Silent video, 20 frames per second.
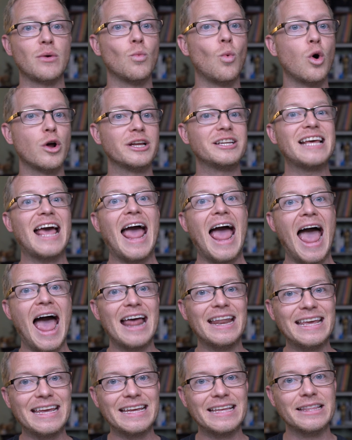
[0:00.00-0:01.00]
I wanted to
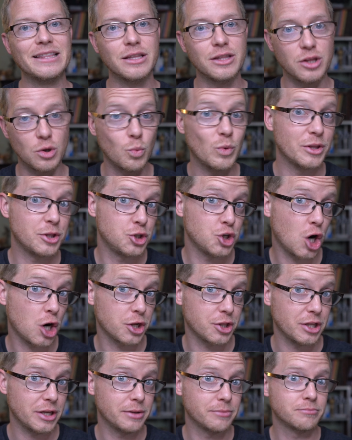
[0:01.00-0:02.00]
add in the with
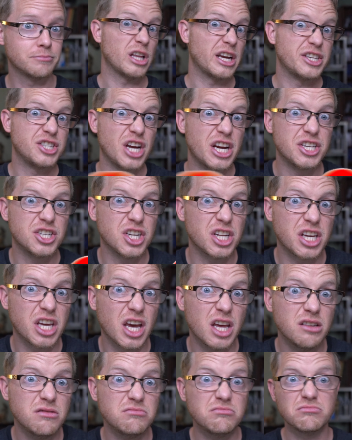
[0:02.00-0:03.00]
Jonathan. Will I change it
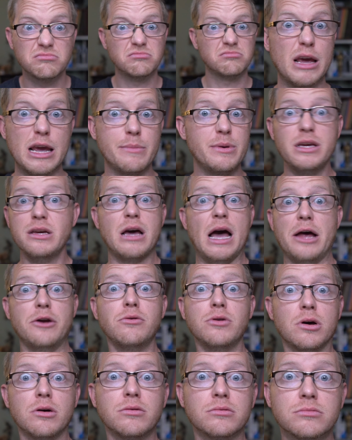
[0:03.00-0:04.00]
again? Maybe,
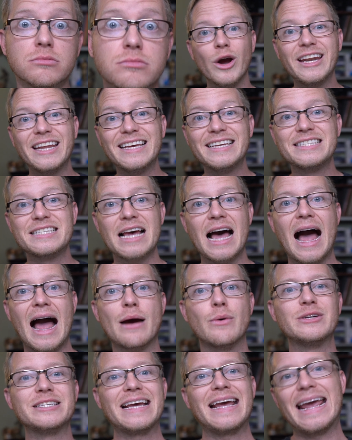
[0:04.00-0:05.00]
I don't know. Point is,
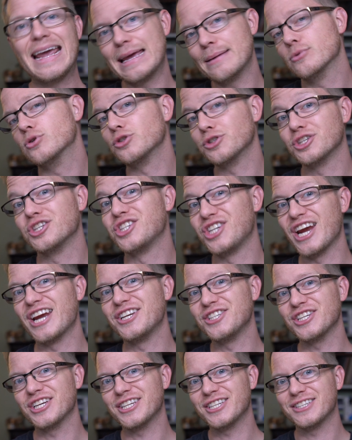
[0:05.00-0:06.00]
I was able to
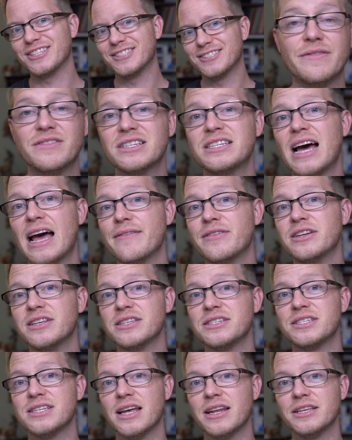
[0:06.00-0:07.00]
change it. You have to dive
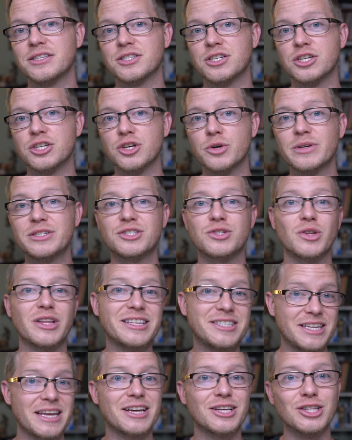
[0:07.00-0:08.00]
into the settings to do it, so
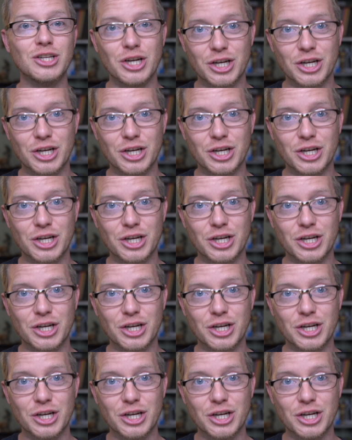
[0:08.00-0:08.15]
let's take a